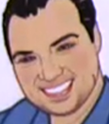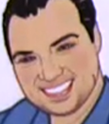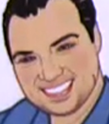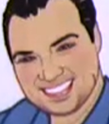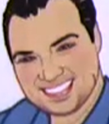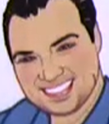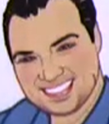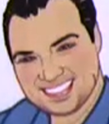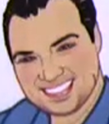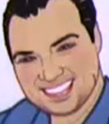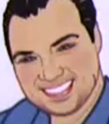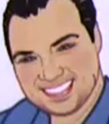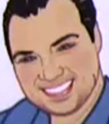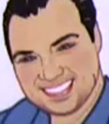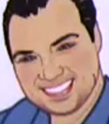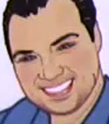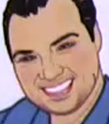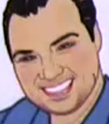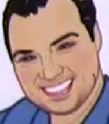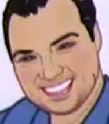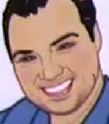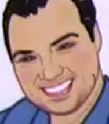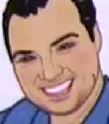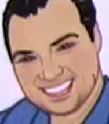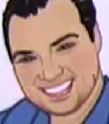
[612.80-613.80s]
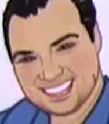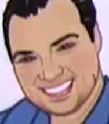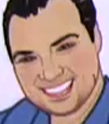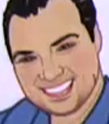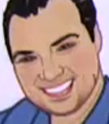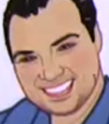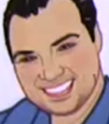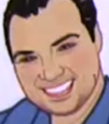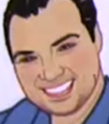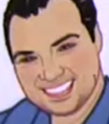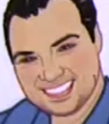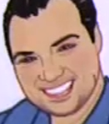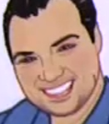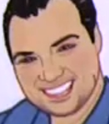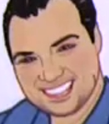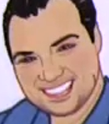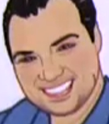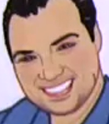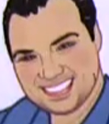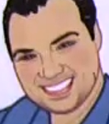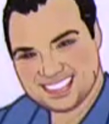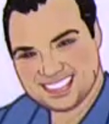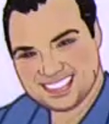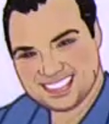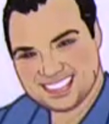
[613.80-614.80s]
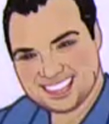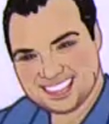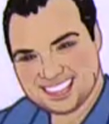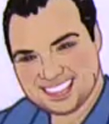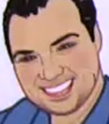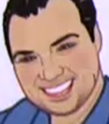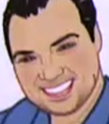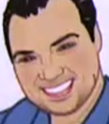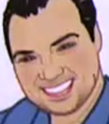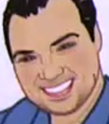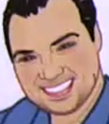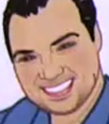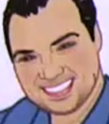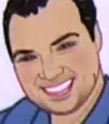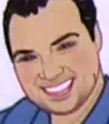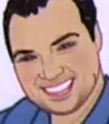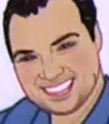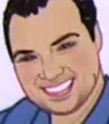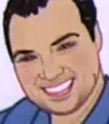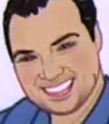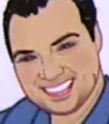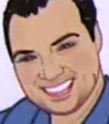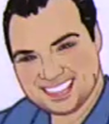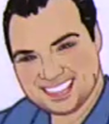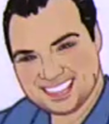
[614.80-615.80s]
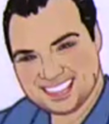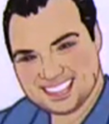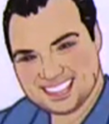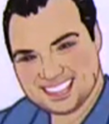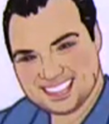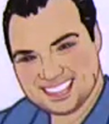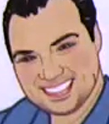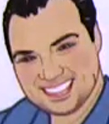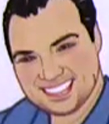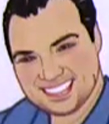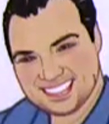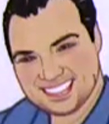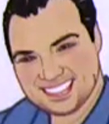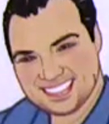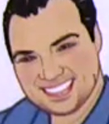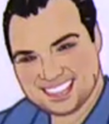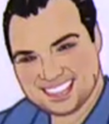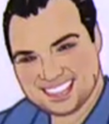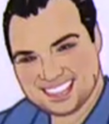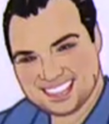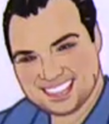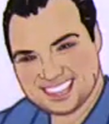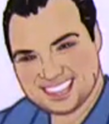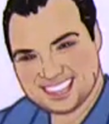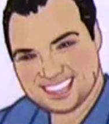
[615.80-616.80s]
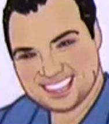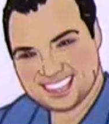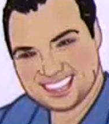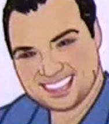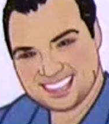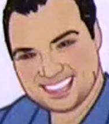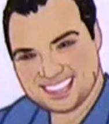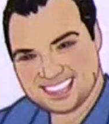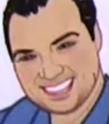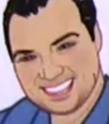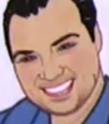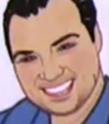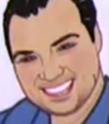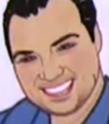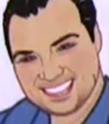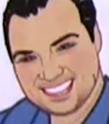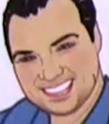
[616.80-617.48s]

[no speech]